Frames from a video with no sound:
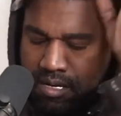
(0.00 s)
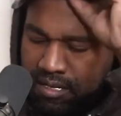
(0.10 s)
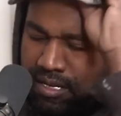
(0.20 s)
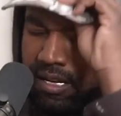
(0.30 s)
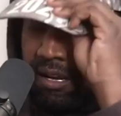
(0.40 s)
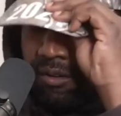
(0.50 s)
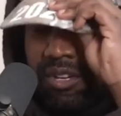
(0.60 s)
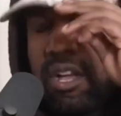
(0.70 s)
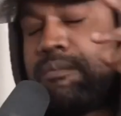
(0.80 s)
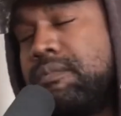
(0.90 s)

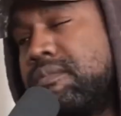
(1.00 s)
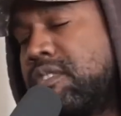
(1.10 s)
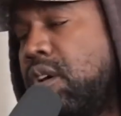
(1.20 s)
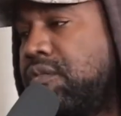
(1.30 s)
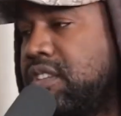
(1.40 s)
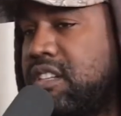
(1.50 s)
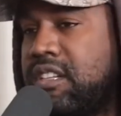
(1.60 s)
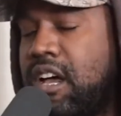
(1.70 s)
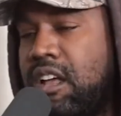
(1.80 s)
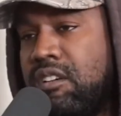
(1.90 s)
go
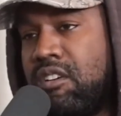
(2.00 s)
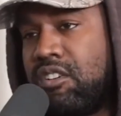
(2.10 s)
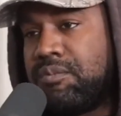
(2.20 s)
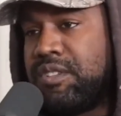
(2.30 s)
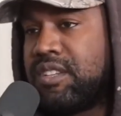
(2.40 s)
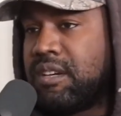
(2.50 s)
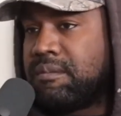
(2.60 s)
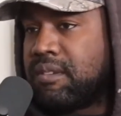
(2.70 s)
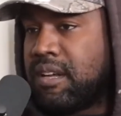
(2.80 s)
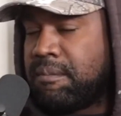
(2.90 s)
visit the Holocaust
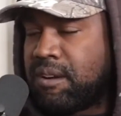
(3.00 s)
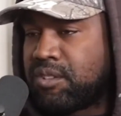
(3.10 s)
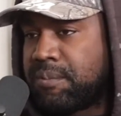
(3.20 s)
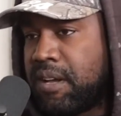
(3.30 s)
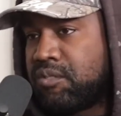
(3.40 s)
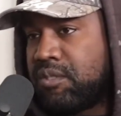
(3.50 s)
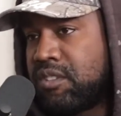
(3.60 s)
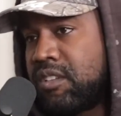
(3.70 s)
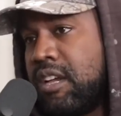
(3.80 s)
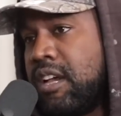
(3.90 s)
Museum. And my response
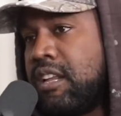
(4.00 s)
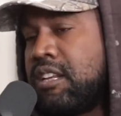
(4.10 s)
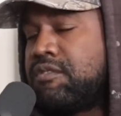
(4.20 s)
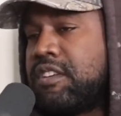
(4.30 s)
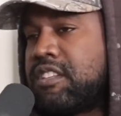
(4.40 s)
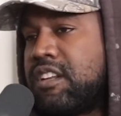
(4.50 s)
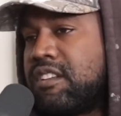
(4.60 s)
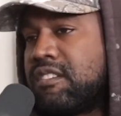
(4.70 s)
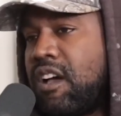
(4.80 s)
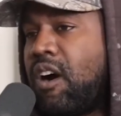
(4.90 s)
was, let's visit
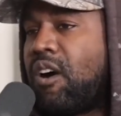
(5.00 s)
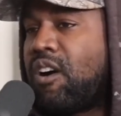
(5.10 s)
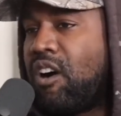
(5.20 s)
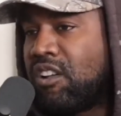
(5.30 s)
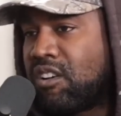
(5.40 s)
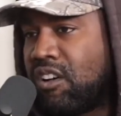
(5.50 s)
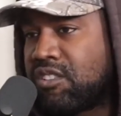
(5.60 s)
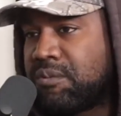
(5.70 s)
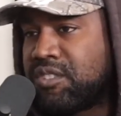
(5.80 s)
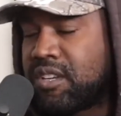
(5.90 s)
our
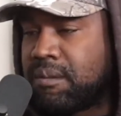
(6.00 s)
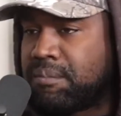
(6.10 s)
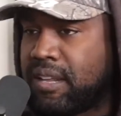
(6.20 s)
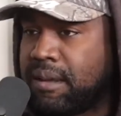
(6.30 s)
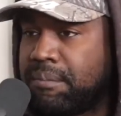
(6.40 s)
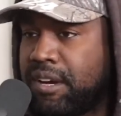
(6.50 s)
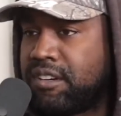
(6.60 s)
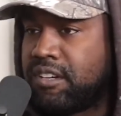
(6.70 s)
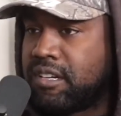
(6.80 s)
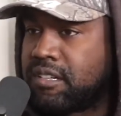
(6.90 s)
Holocaust Museum, Planned
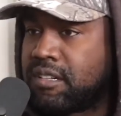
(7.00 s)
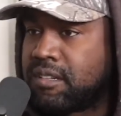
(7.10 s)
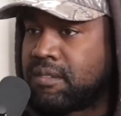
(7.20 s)
Parenthood.